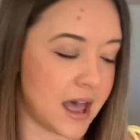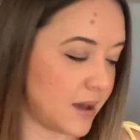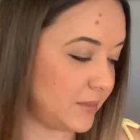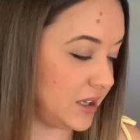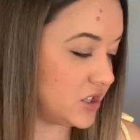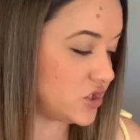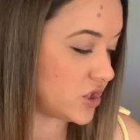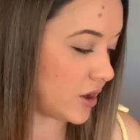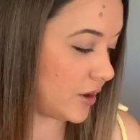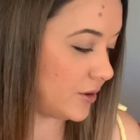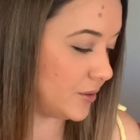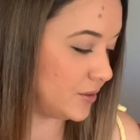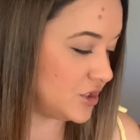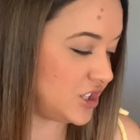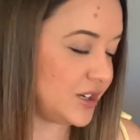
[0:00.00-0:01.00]
in
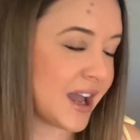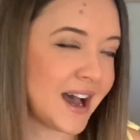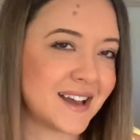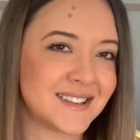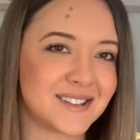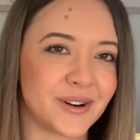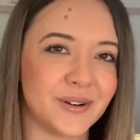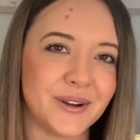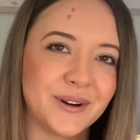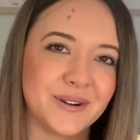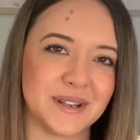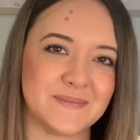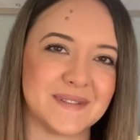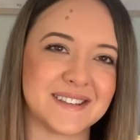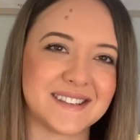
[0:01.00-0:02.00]
total. She asked on her
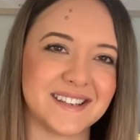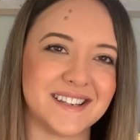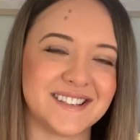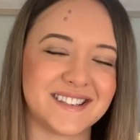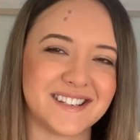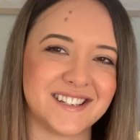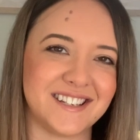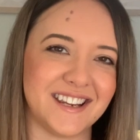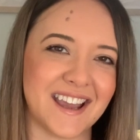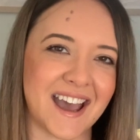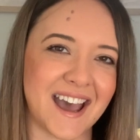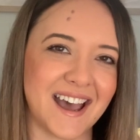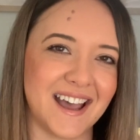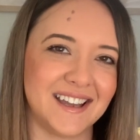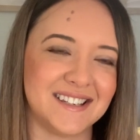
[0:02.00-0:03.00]
Christmas list, she
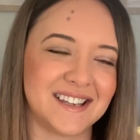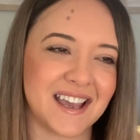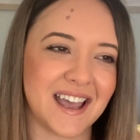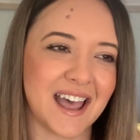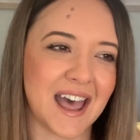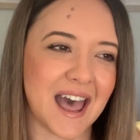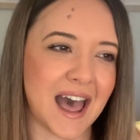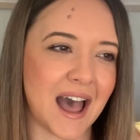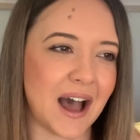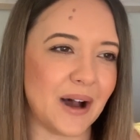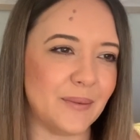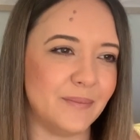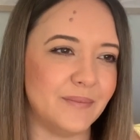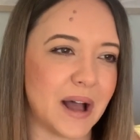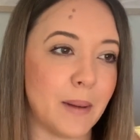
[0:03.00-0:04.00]
had
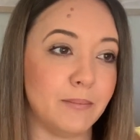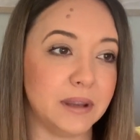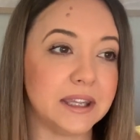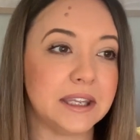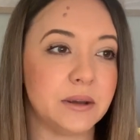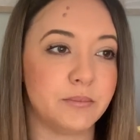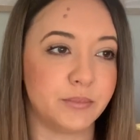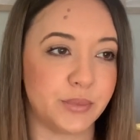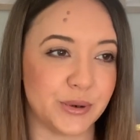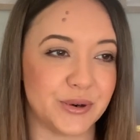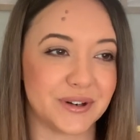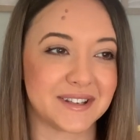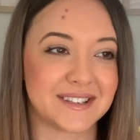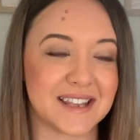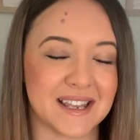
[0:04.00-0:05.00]
a million
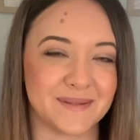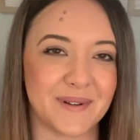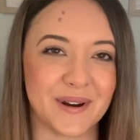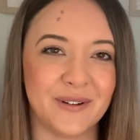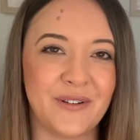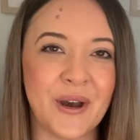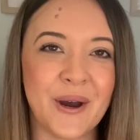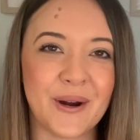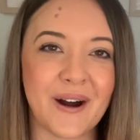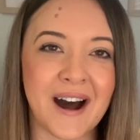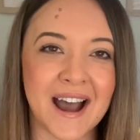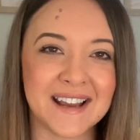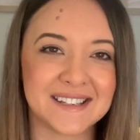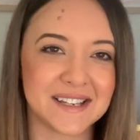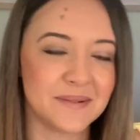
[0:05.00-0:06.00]
books as one of her
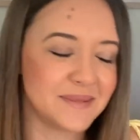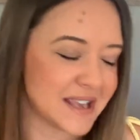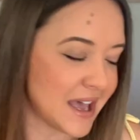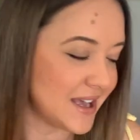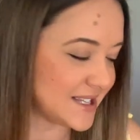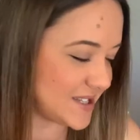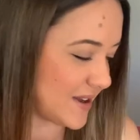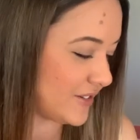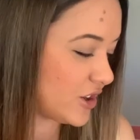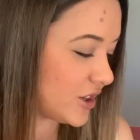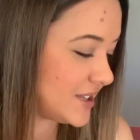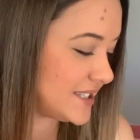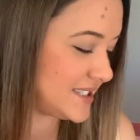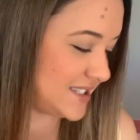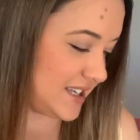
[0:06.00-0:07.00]
items. So I've got
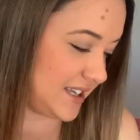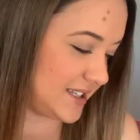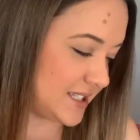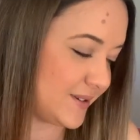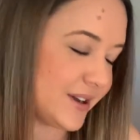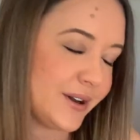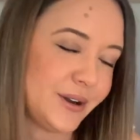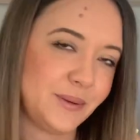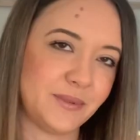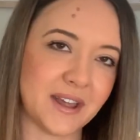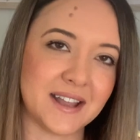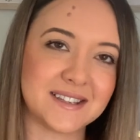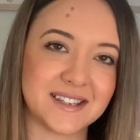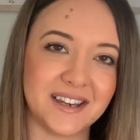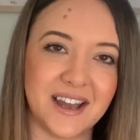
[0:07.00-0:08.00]
her 6, so I hope
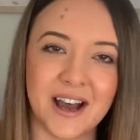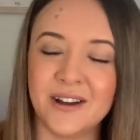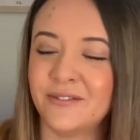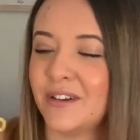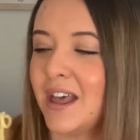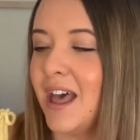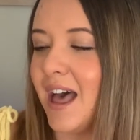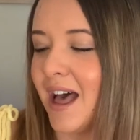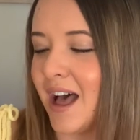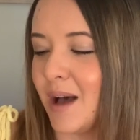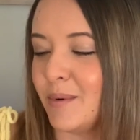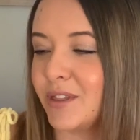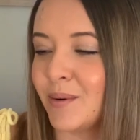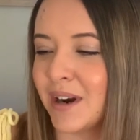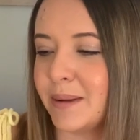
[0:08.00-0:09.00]
that's enough.
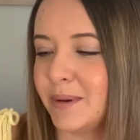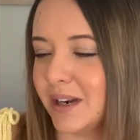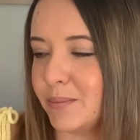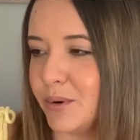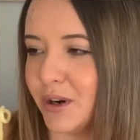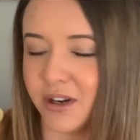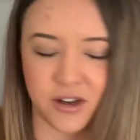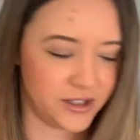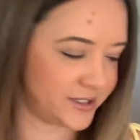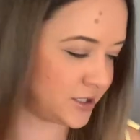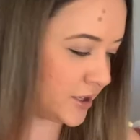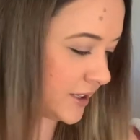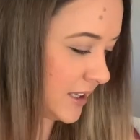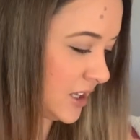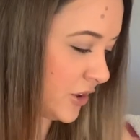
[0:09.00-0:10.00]
But the one I'm going to put in her
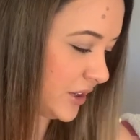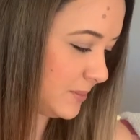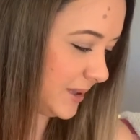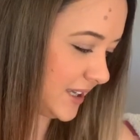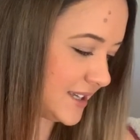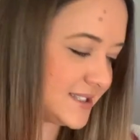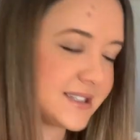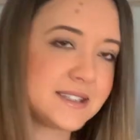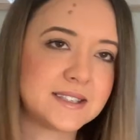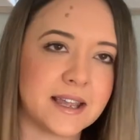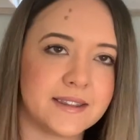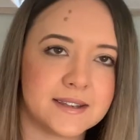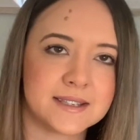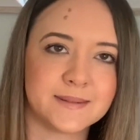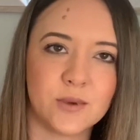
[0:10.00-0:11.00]
stocking, only because it's
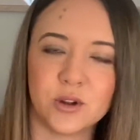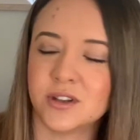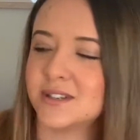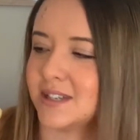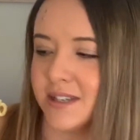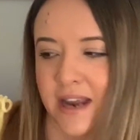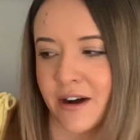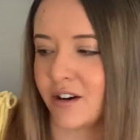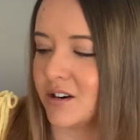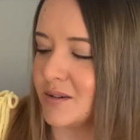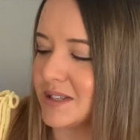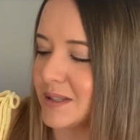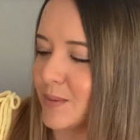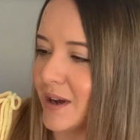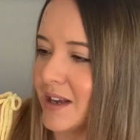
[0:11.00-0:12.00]
like the smallest, the
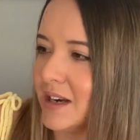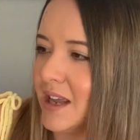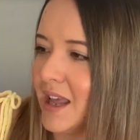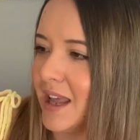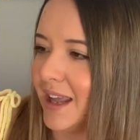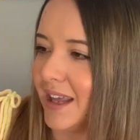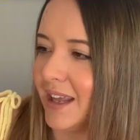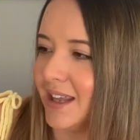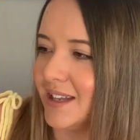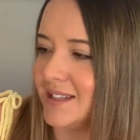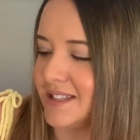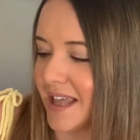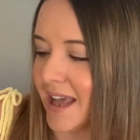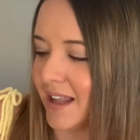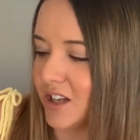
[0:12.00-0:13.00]
narrowest one, is
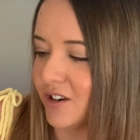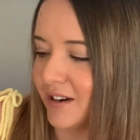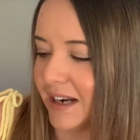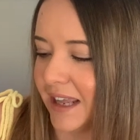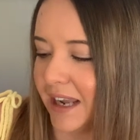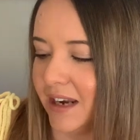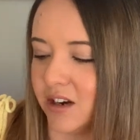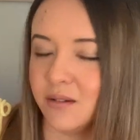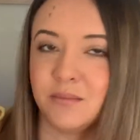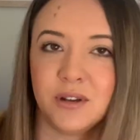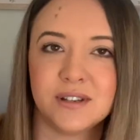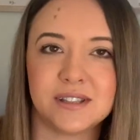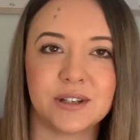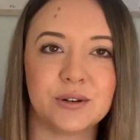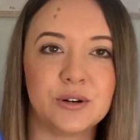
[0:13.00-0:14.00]
the Ella at Eden
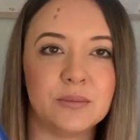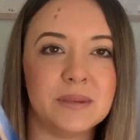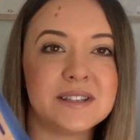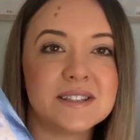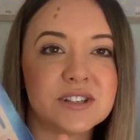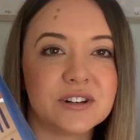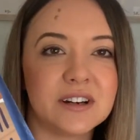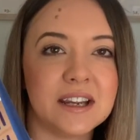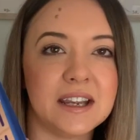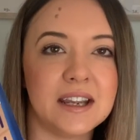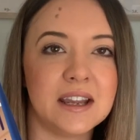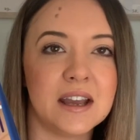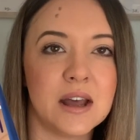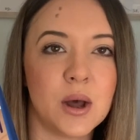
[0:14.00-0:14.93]
musical mystery